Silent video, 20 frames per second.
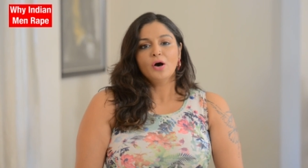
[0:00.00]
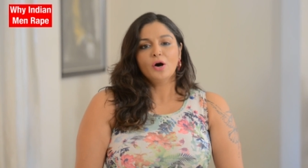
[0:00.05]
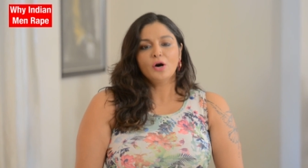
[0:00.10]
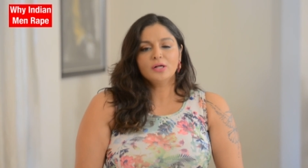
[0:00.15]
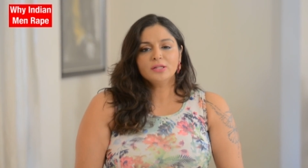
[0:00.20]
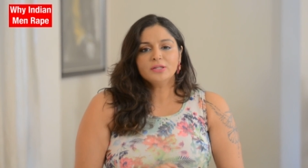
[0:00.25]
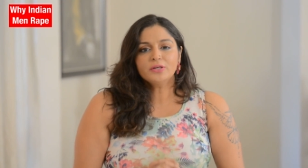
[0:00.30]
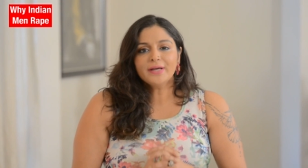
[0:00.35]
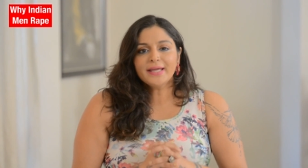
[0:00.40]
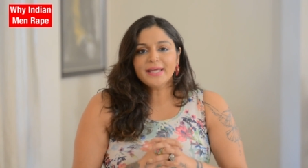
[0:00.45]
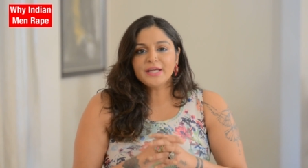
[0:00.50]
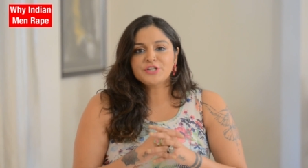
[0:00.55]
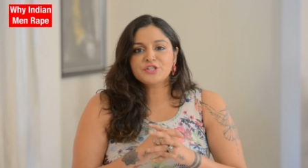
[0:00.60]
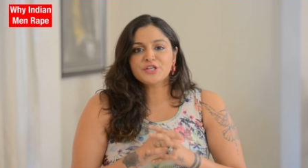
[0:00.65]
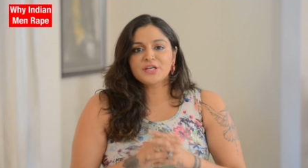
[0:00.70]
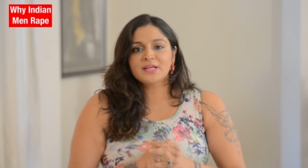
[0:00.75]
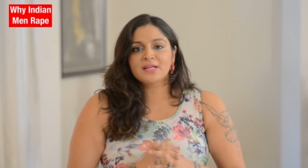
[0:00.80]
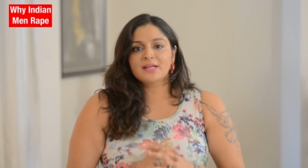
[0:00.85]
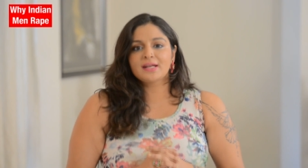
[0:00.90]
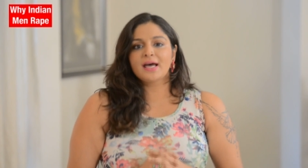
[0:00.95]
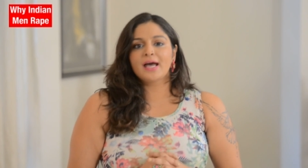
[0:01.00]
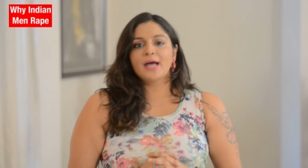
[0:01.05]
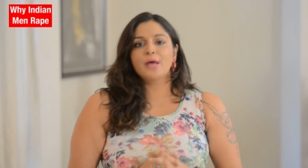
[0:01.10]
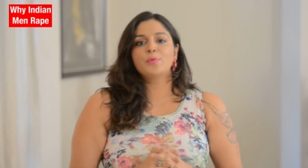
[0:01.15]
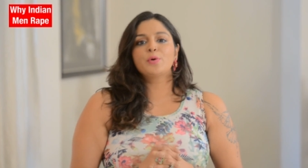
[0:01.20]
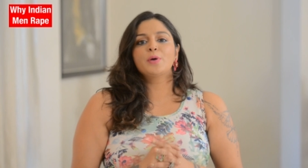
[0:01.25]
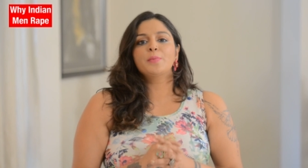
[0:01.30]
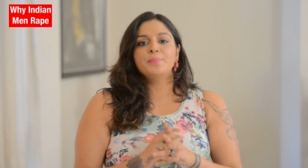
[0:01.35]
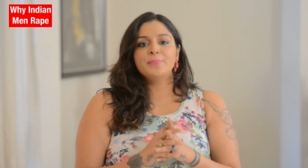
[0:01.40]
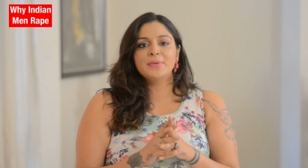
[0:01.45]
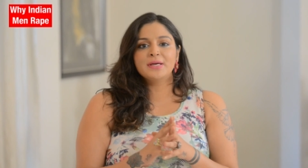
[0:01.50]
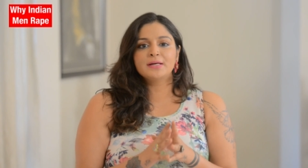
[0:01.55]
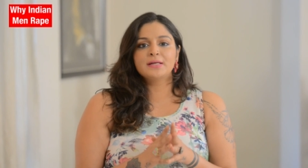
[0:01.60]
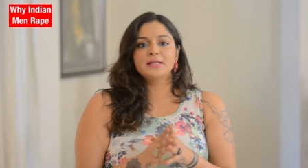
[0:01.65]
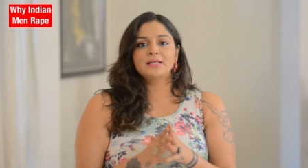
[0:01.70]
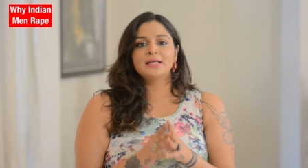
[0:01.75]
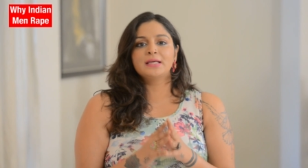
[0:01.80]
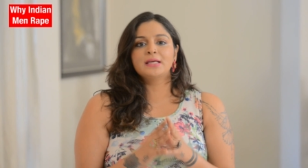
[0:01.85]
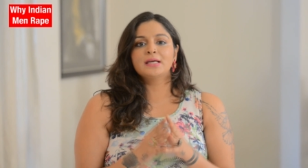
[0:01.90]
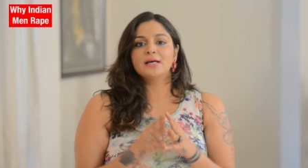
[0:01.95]
Although Adrienne and I were
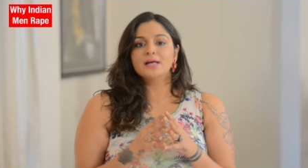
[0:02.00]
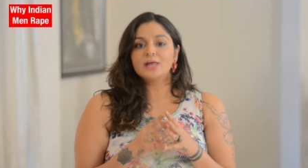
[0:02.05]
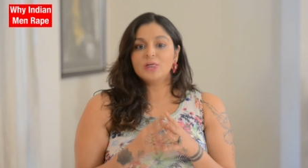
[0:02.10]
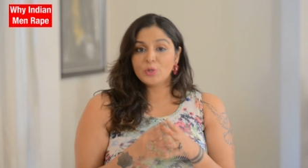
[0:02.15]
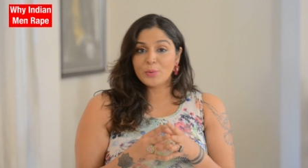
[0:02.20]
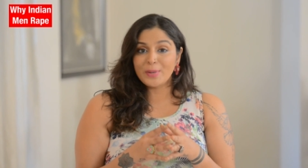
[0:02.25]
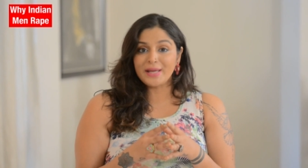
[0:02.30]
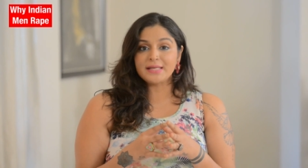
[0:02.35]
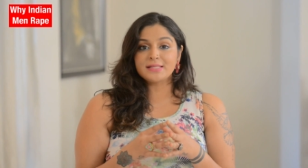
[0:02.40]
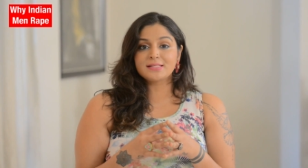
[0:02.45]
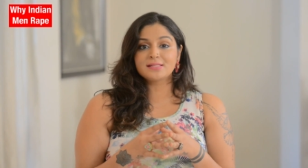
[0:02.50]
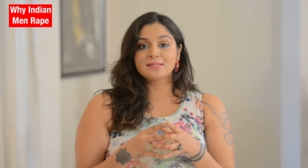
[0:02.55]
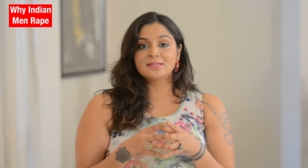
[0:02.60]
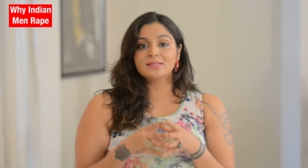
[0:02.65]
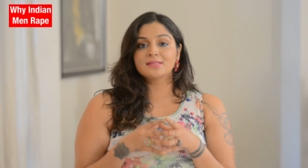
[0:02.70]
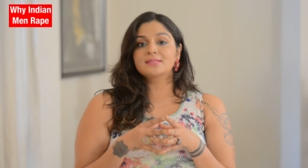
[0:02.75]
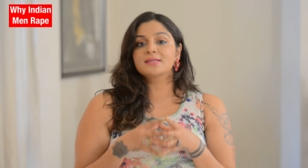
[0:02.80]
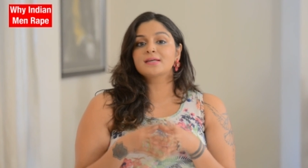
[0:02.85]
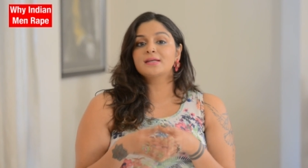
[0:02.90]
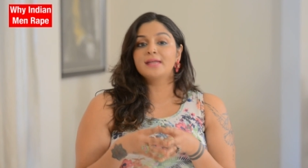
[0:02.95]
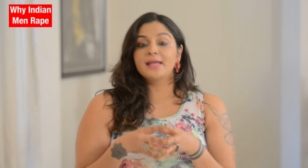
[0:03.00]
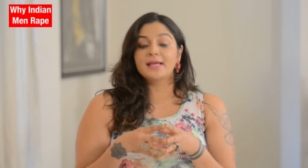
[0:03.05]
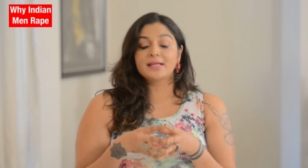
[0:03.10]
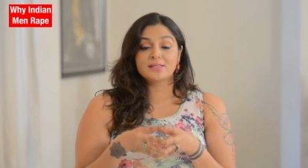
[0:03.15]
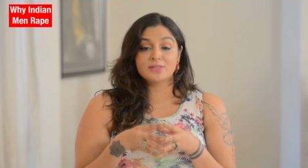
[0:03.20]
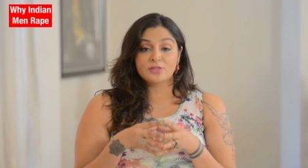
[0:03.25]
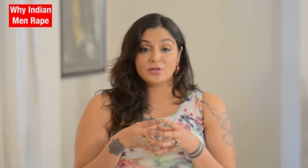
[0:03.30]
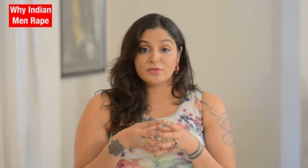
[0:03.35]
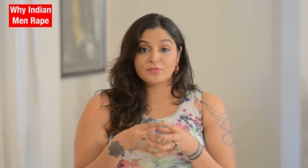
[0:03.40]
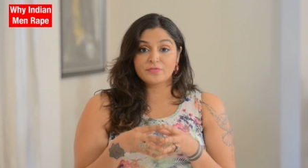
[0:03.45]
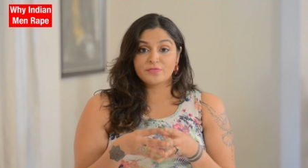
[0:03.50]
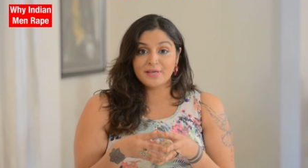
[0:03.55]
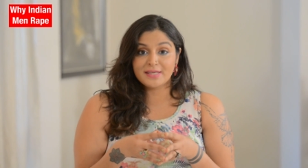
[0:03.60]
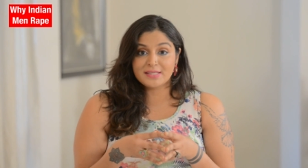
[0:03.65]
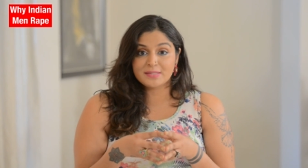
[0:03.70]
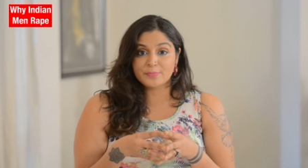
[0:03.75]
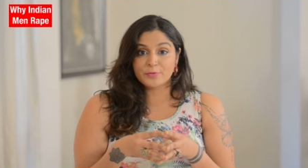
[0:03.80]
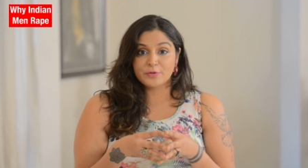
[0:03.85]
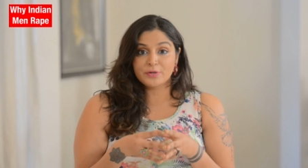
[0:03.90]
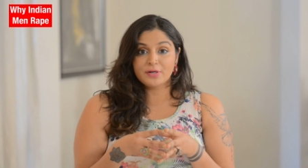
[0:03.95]
merely acquaintances connected on
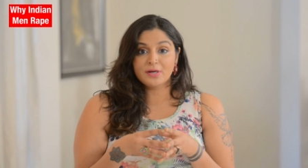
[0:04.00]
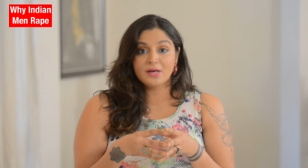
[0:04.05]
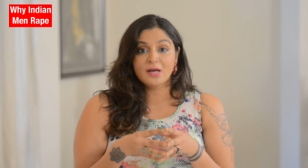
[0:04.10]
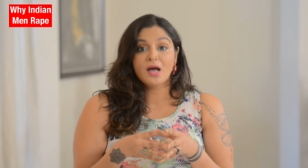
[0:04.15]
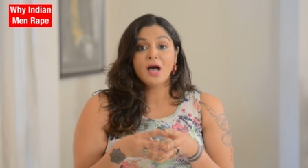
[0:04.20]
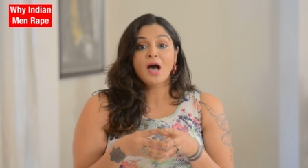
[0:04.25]
Facebook,